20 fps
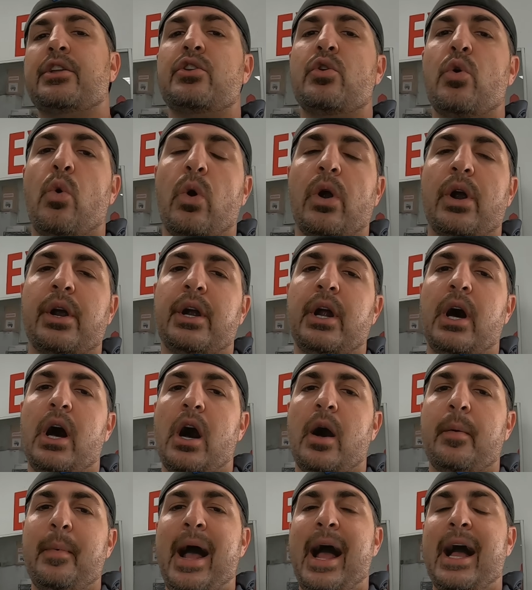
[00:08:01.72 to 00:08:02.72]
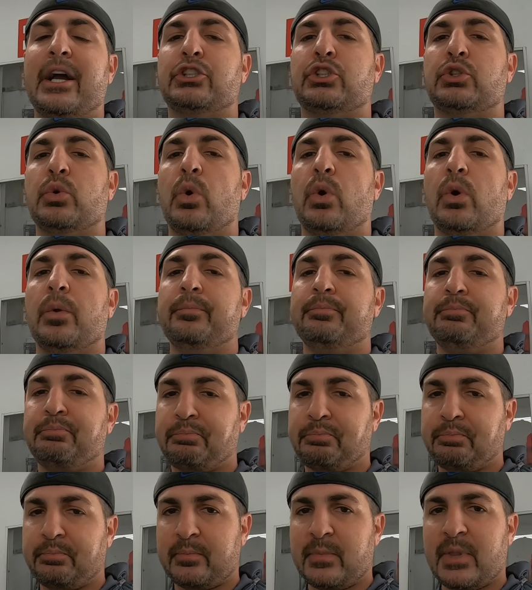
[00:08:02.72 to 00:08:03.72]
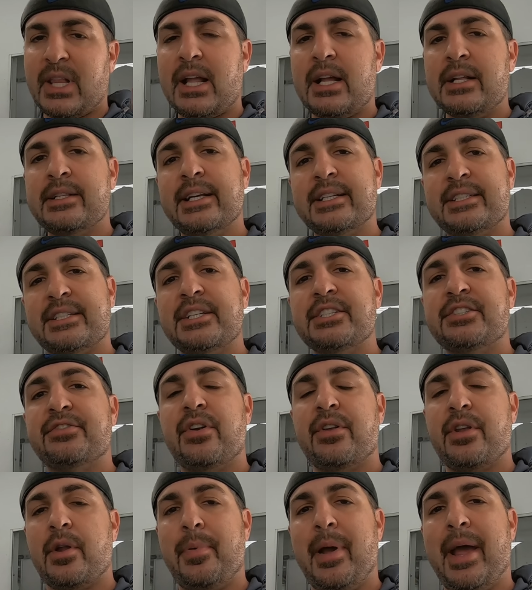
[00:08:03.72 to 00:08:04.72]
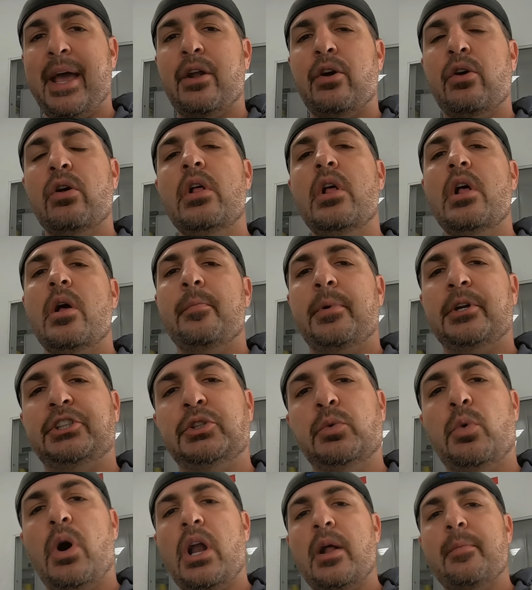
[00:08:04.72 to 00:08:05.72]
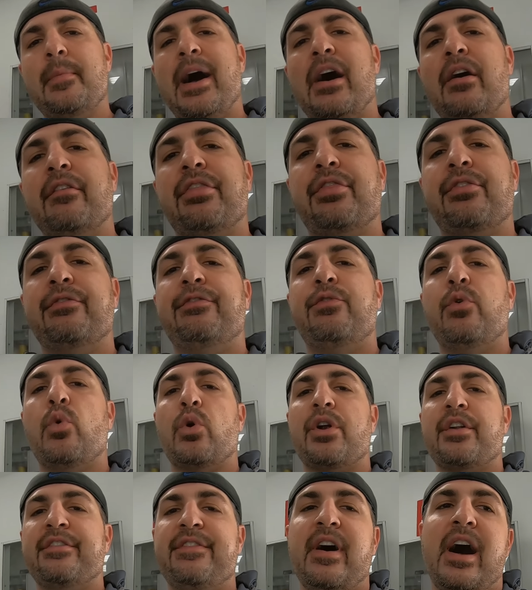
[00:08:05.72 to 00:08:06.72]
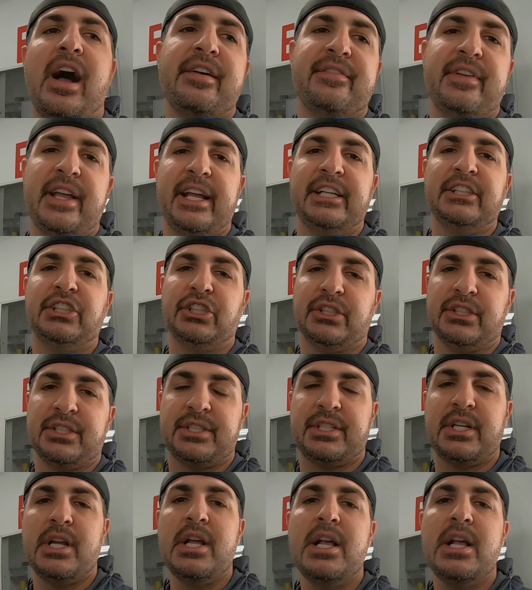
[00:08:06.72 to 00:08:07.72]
your actual distance from the panel, but you want about 4 to 5 inches.